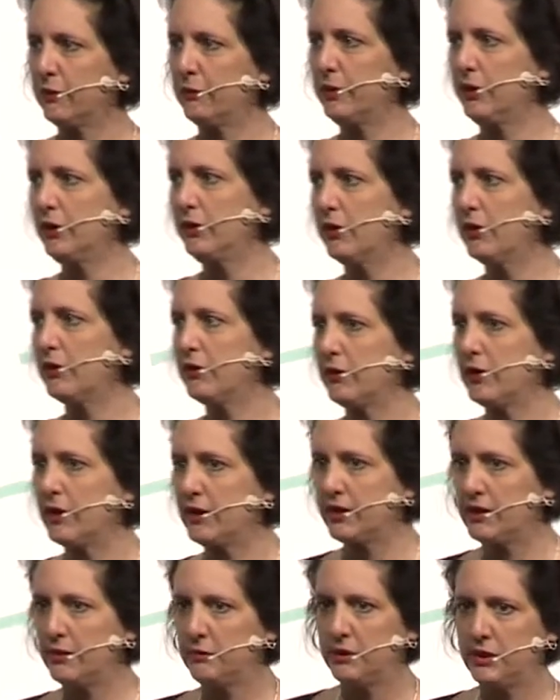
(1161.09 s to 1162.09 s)
We know
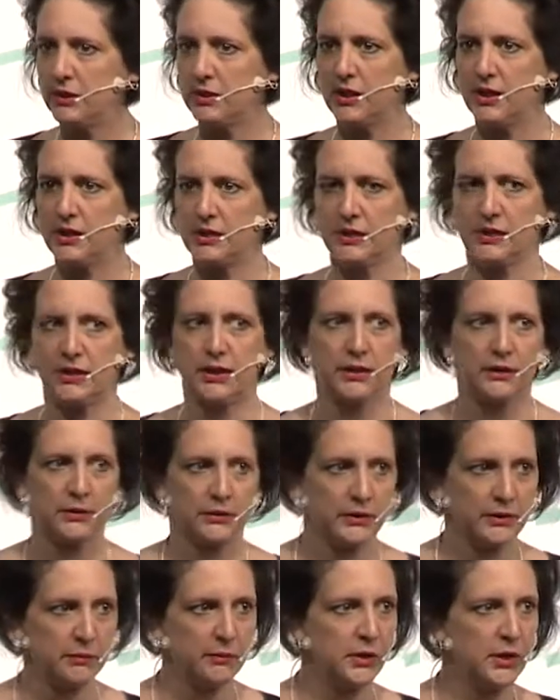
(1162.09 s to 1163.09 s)
that it can be tied together
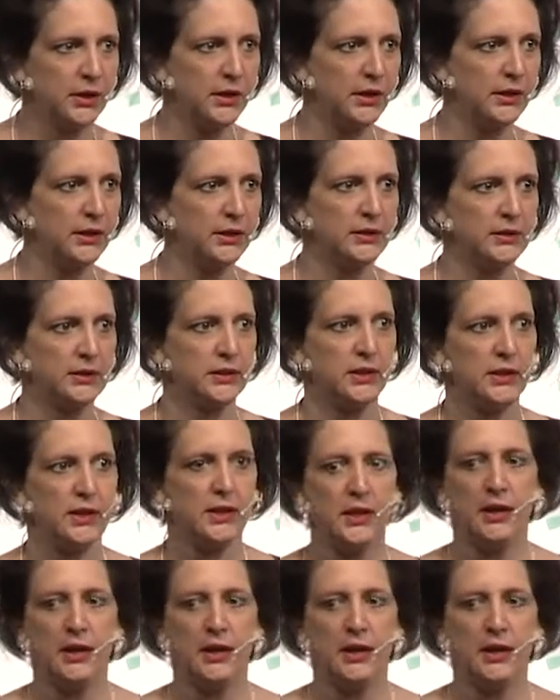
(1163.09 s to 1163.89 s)
and mined.